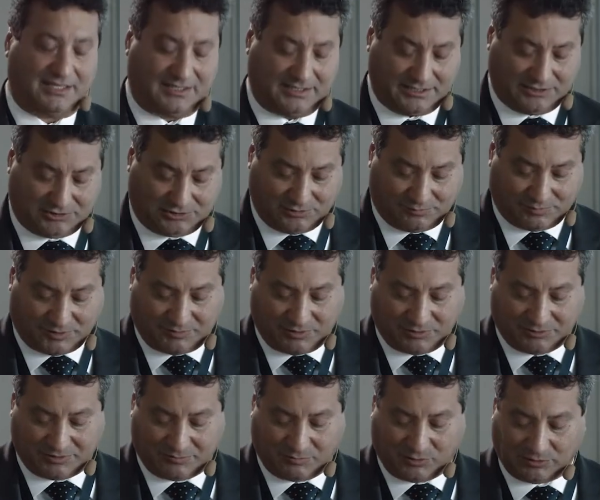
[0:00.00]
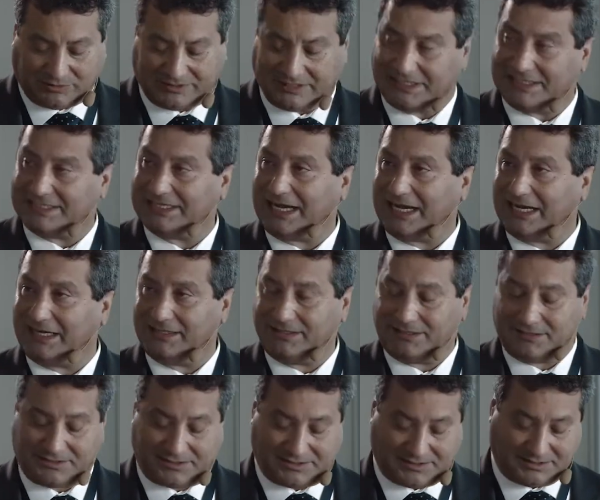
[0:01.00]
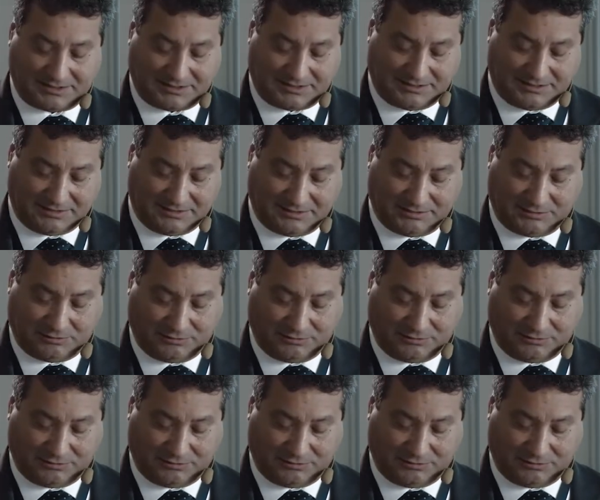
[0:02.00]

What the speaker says: is to promote the Maltese Islands in